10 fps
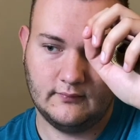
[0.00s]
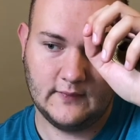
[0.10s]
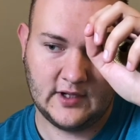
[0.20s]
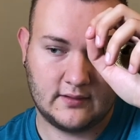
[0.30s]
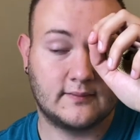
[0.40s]

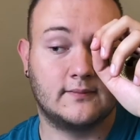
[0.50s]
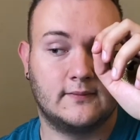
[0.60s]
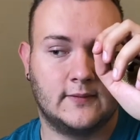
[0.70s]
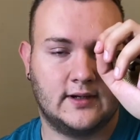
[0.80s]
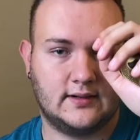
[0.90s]
Um,
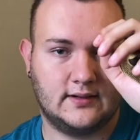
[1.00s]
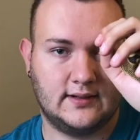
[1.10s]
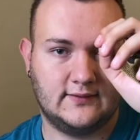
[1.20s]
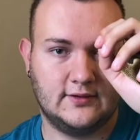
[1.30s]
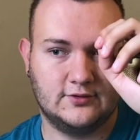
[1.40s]
and
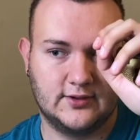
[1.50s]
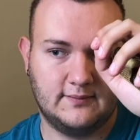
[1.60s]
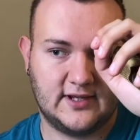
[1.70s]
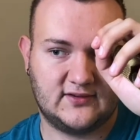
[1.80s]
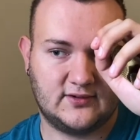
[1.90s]
it's usually
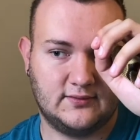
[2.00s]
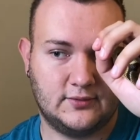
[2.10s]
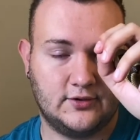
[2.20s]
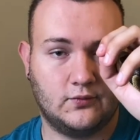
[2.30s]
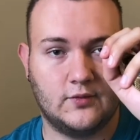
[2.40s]
best to
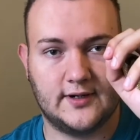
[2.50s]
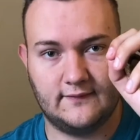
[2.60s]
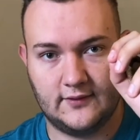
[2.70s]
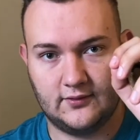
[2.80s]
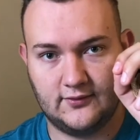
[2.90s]
put one
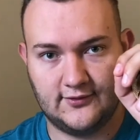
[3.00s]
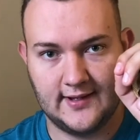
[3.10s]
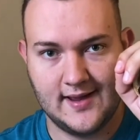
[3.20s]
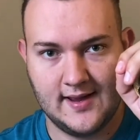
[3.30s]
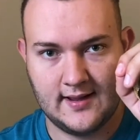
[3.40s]
of those
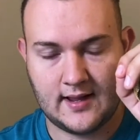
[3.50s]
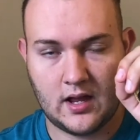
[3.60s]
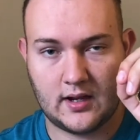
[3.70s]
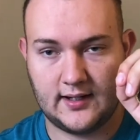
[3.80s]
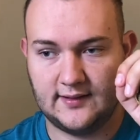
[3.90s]

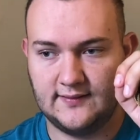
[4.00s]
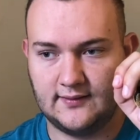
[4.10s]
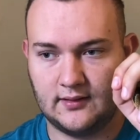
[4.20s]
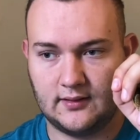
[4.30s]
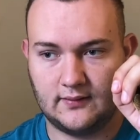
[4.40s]
hides
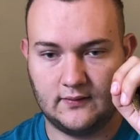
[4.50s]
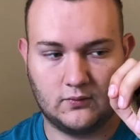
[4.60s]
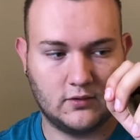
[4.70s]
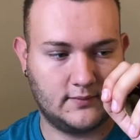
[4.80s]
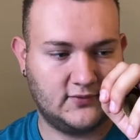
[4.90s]
on the
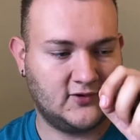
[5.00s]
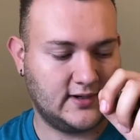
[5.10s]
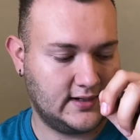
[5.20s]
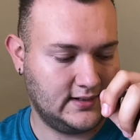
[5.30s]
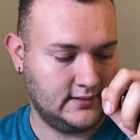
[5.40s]
warm
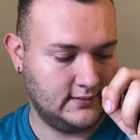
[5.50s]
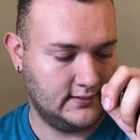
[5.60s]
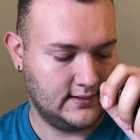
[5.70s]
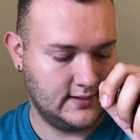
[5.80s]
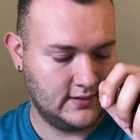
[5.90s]
side
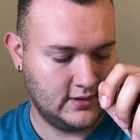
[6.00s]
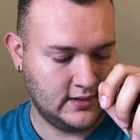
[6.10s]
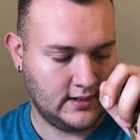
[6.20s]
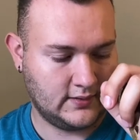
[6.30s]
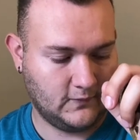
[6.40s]

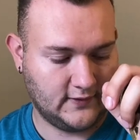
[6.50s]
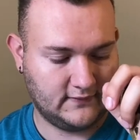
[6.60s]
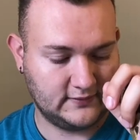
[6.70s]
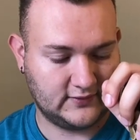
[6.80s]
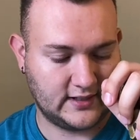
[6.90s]
and one of
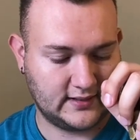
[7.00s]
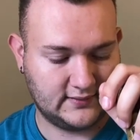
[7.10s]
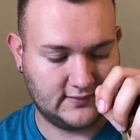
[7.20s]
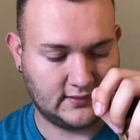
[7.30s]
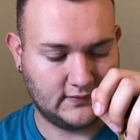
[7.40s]
those
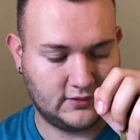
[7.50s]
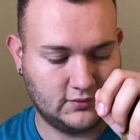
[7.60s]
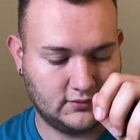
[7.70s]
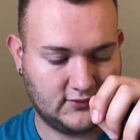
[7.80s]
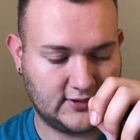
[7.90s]
hides on the
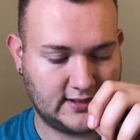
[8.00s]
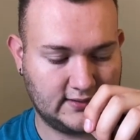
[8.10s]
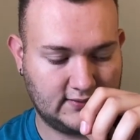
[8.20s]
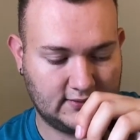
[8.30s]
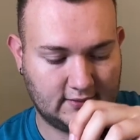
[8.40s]
cool side
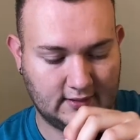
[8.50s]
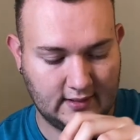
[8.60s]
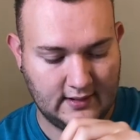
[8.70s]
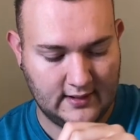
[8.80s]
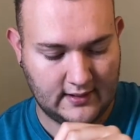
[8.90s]
so
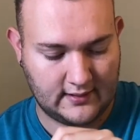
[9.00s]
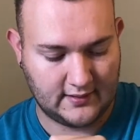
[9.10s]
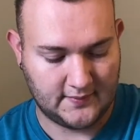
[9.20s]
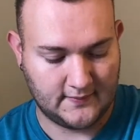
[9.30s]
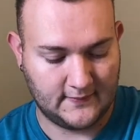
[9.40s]

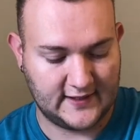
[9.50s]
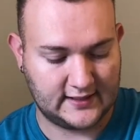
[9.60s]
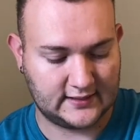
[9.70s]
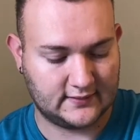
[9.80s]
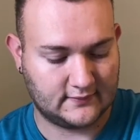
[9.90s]
um, they
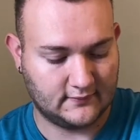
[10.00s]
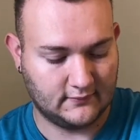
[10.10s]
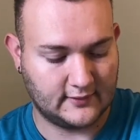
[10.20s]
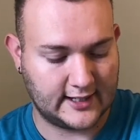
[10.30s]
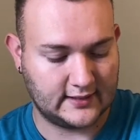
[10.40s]
can
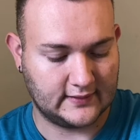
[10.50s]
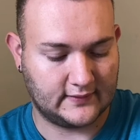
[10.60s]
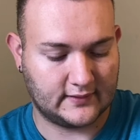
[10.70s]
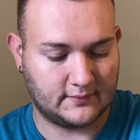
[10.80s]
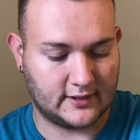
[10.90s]

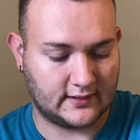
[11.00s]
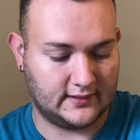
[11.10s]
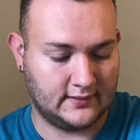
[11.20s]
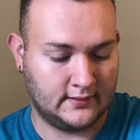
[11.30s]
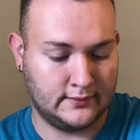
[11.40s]
regulate their
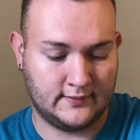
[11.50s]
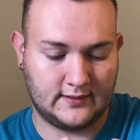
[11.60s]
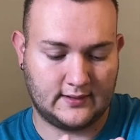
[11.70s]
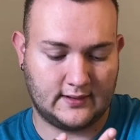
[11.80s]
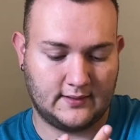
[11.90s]
body
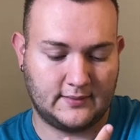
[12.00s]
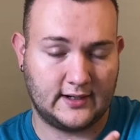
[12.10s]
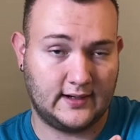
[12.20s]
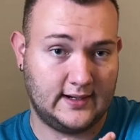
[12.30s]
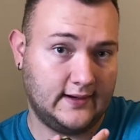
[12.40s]
their uh,
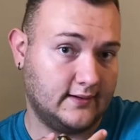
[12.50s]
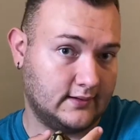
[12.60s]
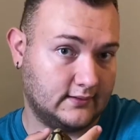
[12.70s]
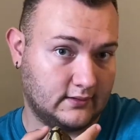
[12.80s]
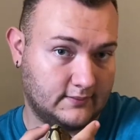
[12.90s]
body heat
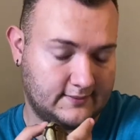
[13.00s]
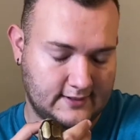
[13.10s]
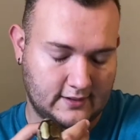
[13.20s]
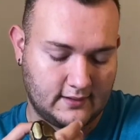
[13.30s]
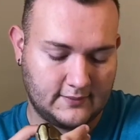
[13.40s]
a little bit
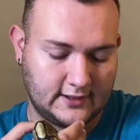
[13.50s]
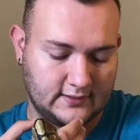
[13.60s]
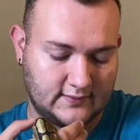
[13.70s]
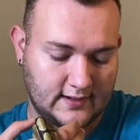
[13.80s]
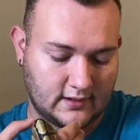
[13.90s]
better
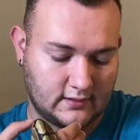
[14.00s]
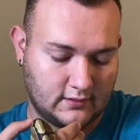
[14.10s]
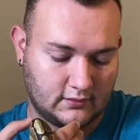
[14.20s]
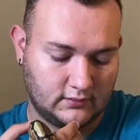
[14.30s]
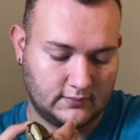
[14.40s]
because they are
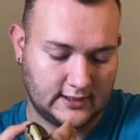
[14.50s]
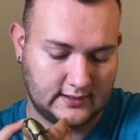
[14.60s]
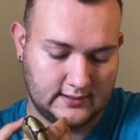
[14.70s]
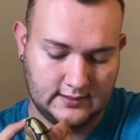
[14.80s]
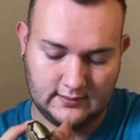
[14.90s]
cold-blooded